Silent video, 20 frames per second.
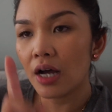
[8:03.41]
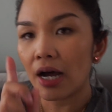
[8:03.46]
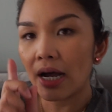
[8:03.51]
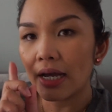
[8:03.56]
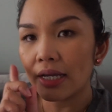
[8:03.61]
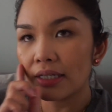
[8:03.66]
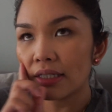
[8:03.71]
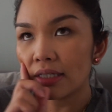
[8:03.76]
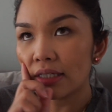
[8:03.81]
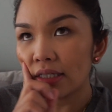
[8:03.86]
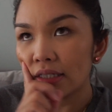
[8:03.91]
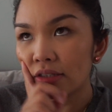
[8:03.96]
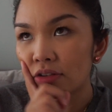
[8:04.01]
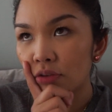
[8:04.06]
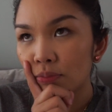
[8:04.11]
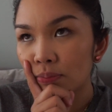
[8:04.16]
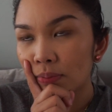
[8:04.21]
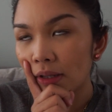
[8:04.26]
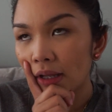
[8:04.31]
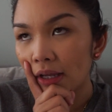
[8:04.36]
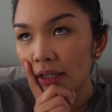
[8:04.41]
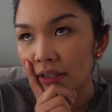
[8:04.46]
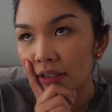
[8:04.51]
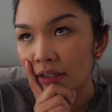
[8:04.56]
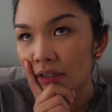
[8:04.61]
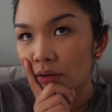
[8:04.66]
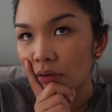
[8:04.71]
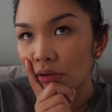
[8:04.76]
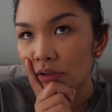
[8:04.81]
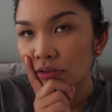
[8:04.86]
I need to plant,
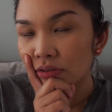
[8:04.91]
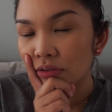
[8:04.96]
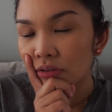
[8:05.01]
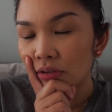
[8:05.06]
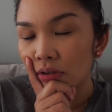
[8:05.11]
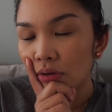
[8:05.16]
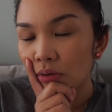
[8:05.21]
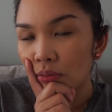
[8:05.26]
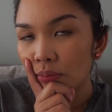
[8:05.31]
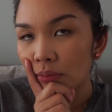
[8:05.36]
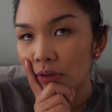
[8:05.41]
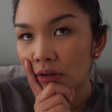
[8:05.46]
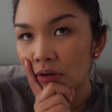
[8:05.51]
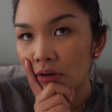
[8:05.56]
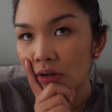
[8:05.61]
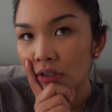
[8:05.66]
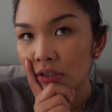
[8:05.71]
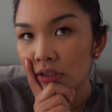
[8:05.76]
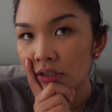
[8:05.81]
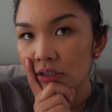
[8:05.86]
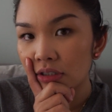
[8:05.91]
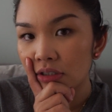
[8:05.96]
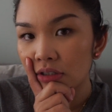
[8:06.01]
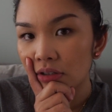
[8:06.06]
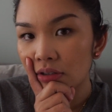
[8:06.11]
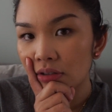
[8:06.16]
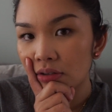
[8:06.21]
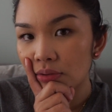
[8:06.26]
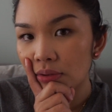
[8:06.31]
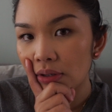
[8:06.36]
and also, oh my gosh, it's
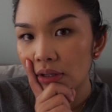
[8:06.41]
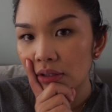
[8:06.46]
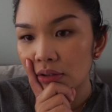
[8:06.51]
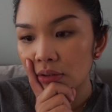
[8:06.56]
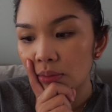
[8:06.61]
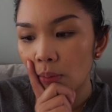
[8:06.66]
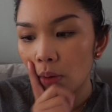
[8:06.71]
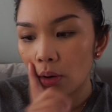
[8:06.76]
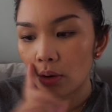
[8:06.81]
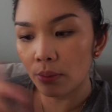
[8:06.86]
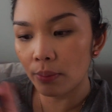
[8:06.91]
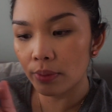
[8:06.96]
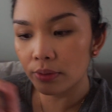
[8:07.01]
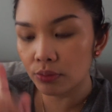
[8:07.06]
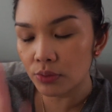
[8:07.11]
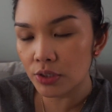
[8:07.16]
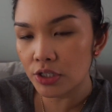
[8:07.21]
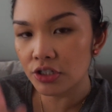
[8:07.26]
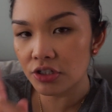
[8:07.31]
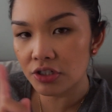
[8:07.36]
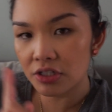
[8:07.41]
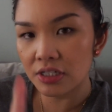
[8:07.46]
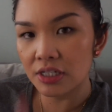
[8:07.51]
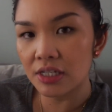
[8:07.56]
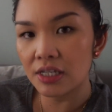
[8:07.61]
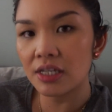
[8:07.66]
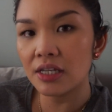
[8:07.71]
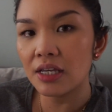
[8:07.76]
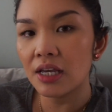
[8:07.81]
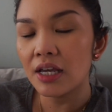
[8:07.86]
gonna rain tomorrow, but we shall
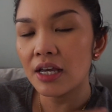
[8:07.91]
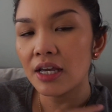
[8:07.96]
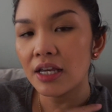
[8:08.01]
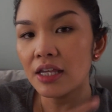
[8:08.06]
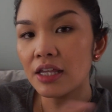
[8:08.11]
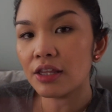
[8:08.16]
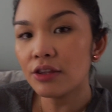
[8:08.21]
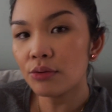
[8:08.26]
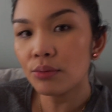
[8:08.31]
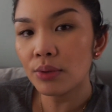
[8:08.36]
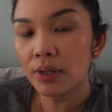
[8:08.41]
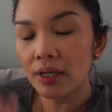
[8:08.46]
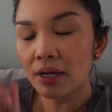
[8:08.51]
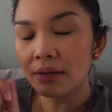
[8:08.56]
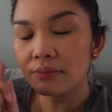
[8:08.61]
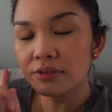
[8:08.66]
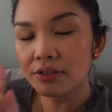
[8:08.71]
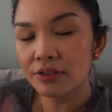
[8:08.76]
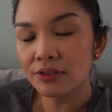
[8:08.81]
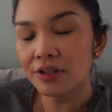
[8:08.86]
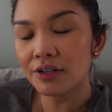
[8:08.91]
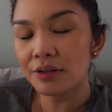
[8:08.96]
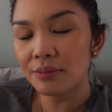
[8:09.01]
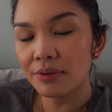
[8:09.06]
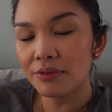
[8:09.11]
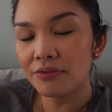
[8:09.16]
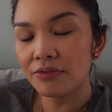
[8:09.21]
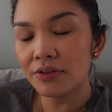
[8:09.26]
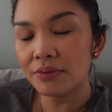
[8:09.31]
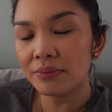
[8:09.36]
see. Either way, I'm still gonna
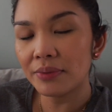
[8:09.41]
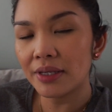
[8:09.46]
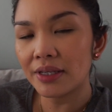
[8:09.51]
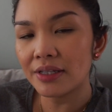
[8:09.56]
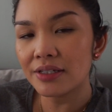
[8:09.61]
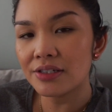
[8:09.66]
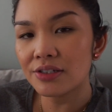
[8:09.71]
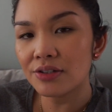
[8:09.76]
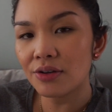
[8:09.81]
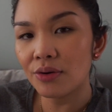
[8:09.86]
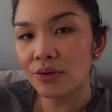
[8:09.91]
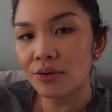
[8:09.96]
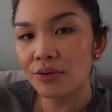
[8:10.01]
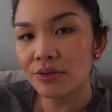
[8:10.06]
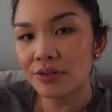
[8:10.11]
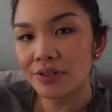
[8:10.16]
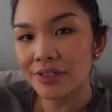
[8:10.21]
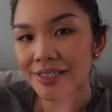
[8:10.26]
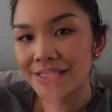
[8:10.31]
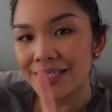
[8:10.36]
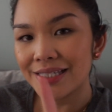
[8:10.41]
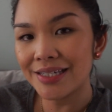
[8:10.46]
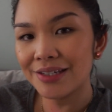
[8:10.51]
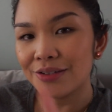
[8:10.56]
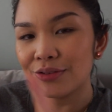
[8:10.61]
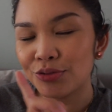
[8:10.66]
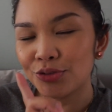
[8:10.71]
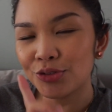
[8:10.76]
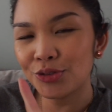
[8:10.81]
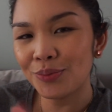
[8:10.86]
be filming, so see
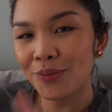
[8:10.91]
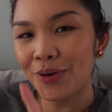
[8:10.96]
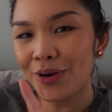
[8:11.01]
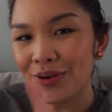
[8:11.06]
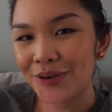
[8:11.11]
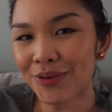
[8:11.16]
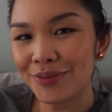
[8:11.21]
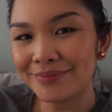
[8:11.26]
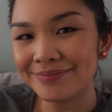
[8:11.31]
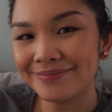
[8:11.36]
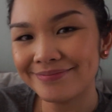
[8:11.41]
you tomorrow.